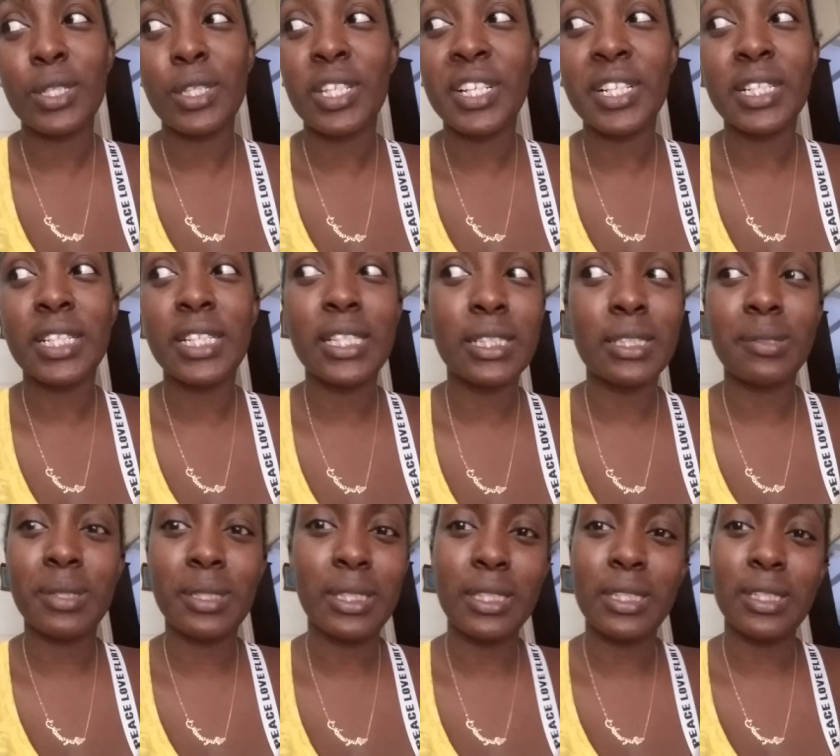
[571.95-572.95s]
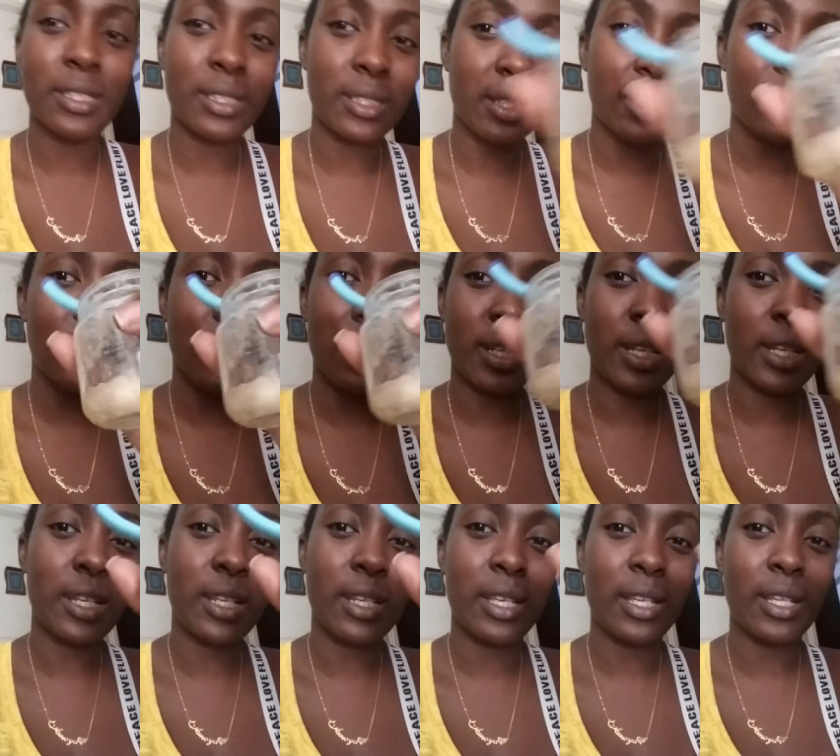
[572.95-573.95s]
So there are days when he doesn't get
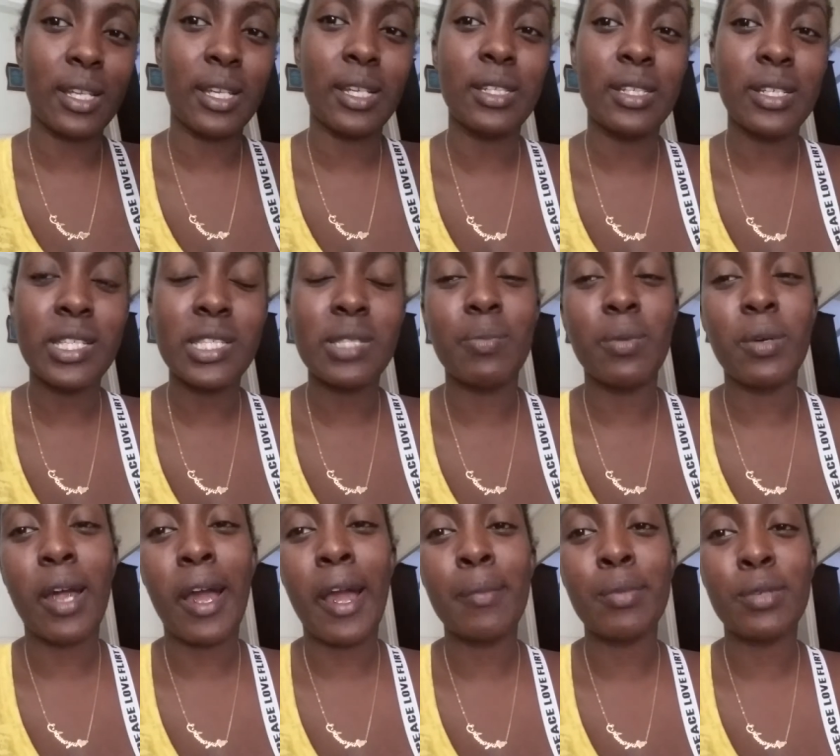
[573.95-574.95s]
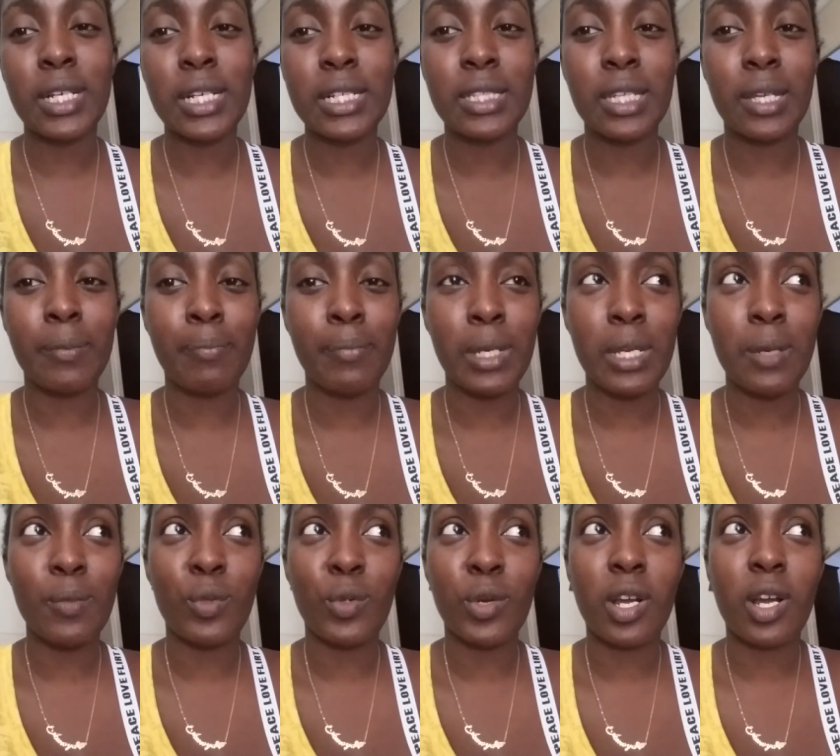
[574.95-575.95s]
anything like this, but I'm trying to
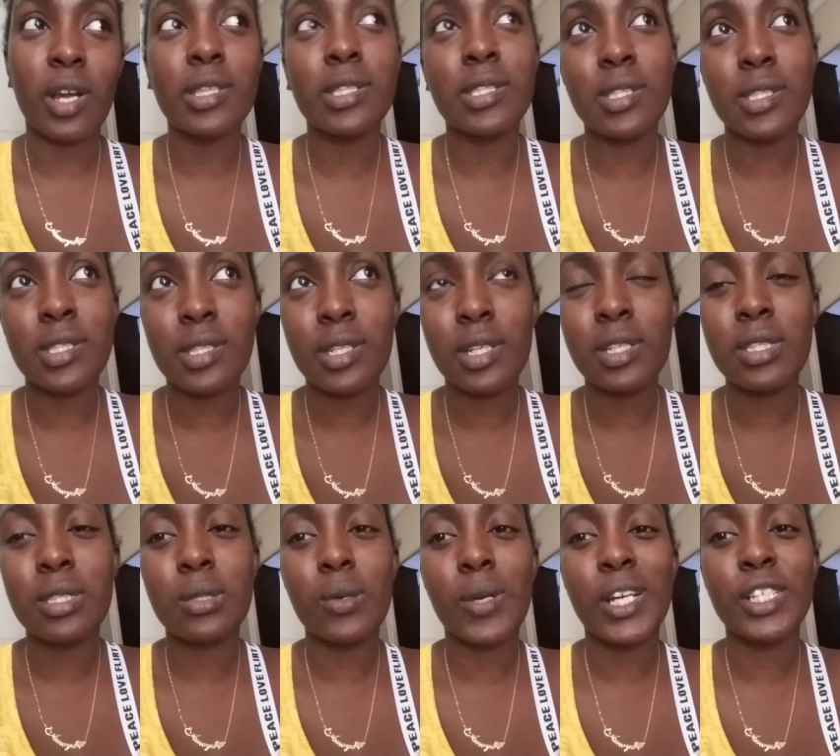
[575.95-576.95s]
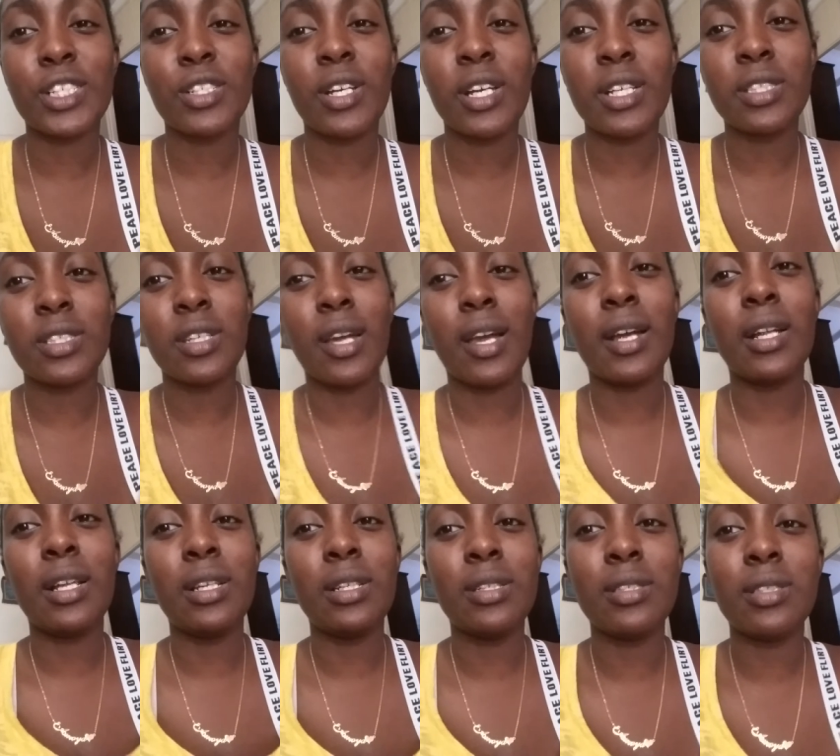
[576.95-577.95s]
be more consistent, so I try to
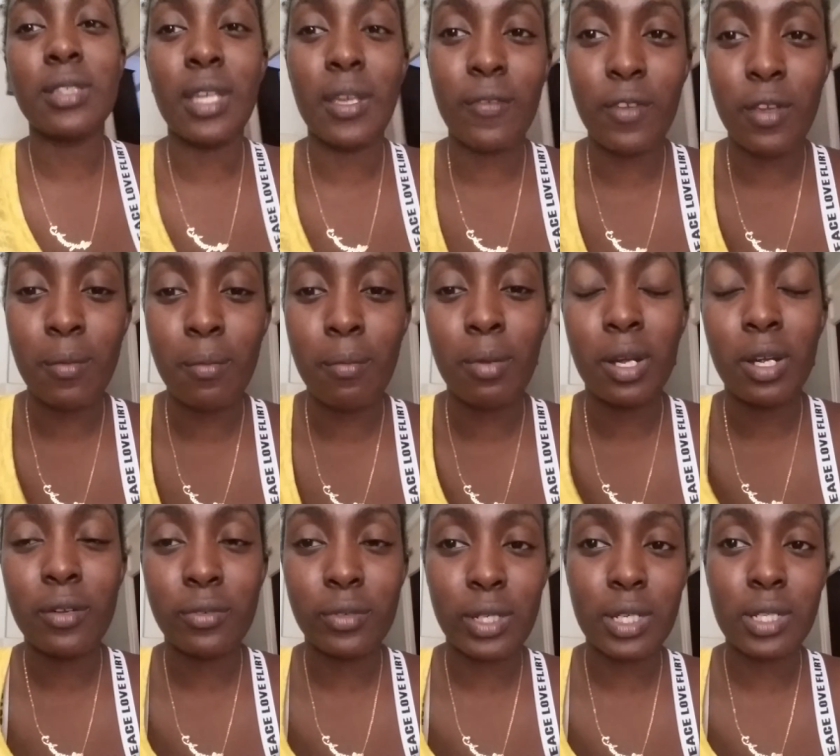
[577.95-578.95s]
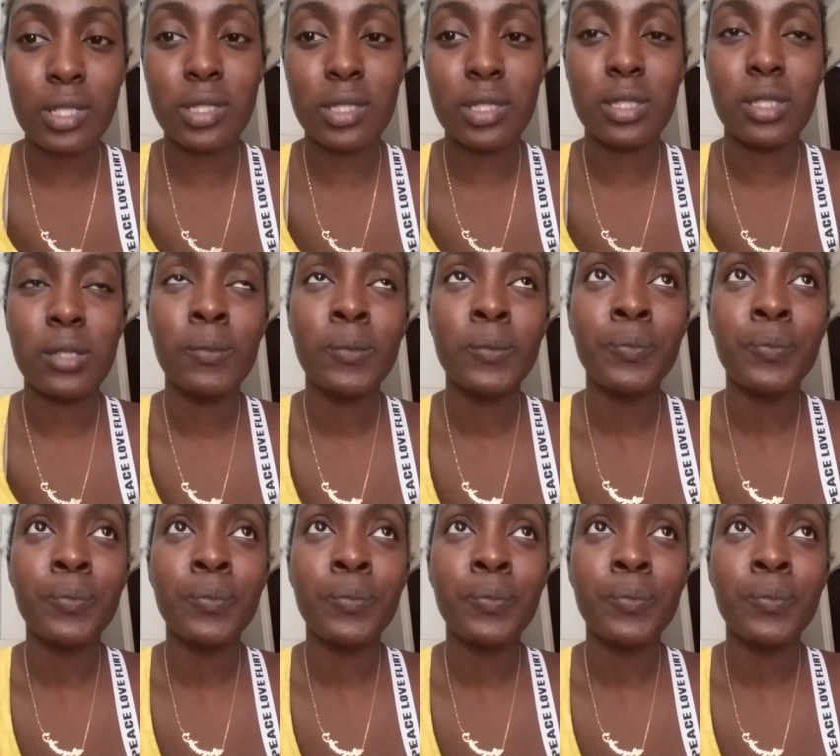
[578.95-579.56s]
at least give him breakfast,